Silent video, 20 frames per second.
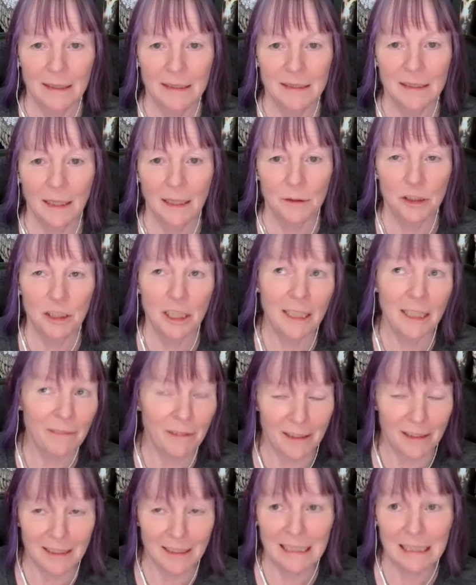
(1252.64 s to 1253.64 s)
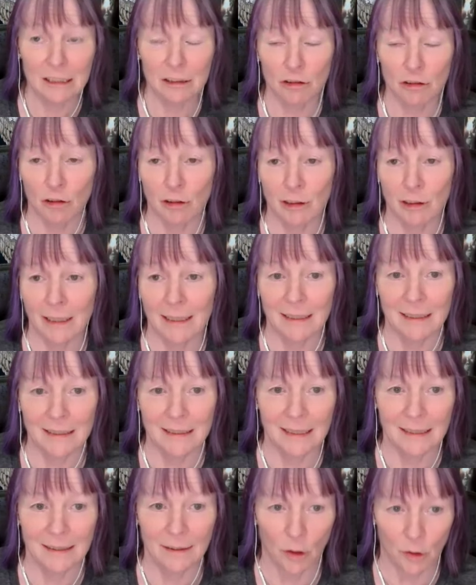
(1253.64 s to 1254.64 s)
So Shiva the destroyer
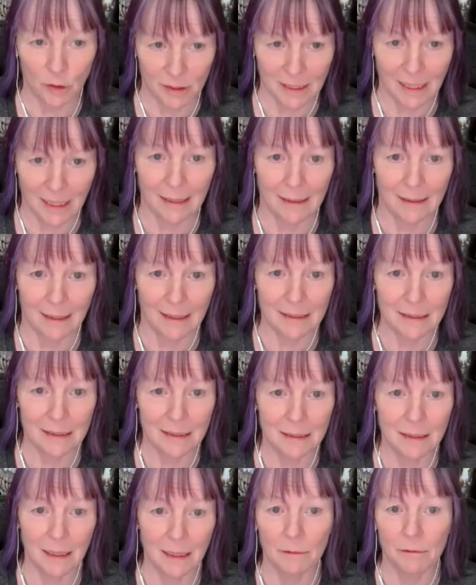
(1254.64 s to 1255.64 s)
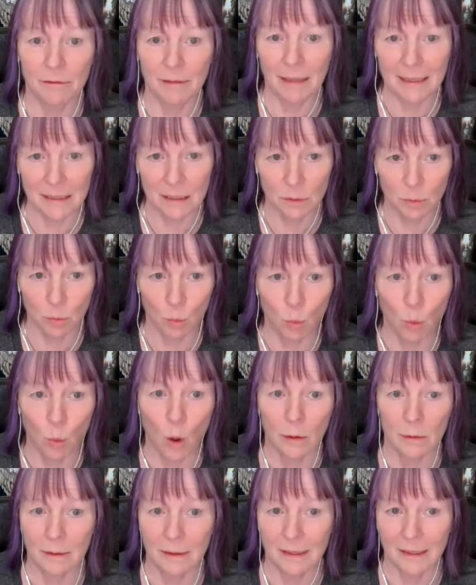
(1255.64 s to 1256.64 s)
did not say that. So that's
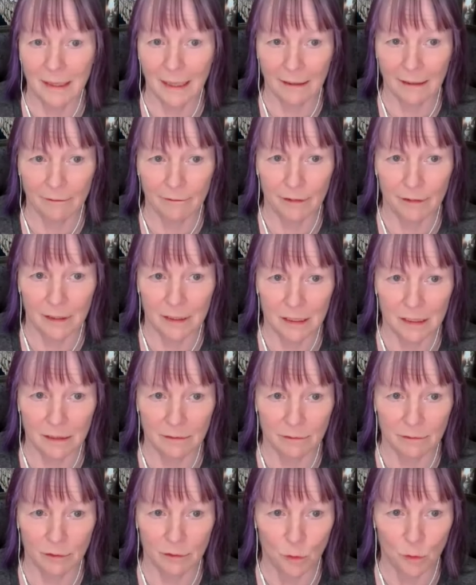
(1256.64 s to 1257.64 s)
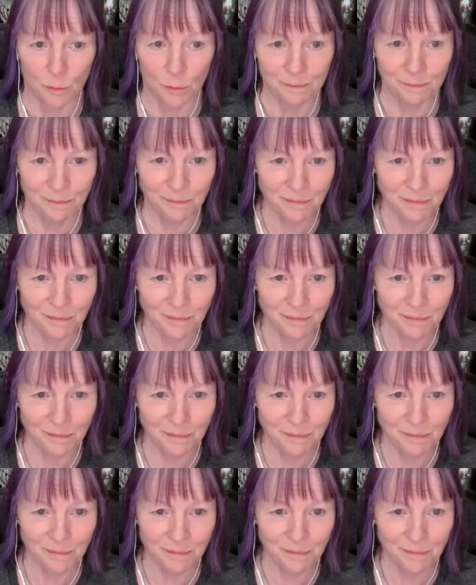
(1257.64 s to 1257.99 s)
one thing, first of all.